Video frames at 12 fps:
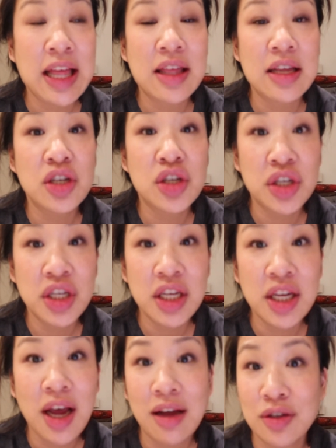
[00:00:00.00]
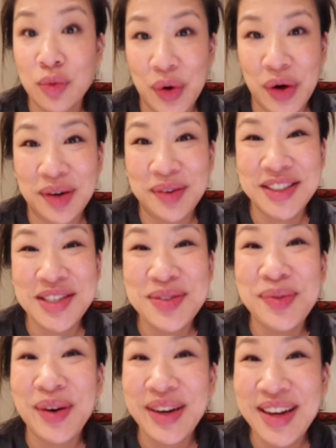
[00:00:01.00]
and then she had to work because
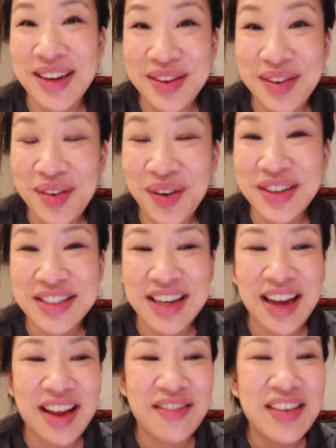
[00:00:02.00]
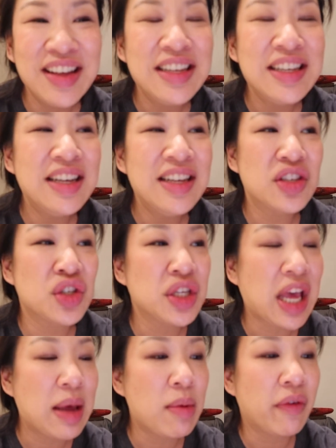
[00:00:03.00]
she's working on New York time. So she
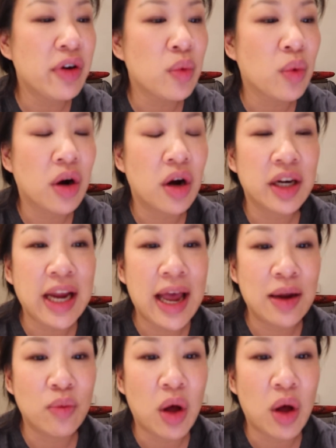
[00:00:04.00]
came over to work, and